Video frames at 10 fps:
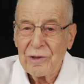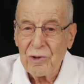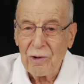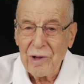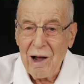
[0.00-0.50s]

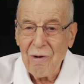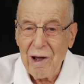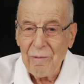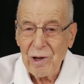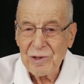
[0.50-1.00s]
So now
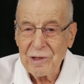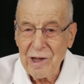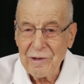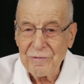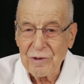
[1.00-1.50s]
I was in
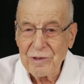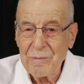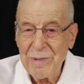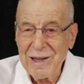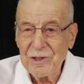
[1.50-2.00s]
the
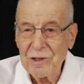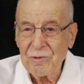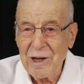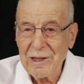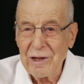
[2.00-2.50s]
infantry, basic
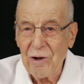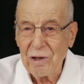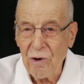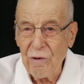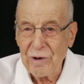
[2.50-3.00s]
training
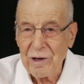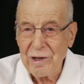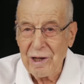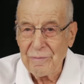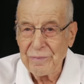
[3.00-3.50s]
all over
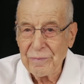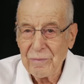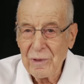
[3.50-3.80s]
again.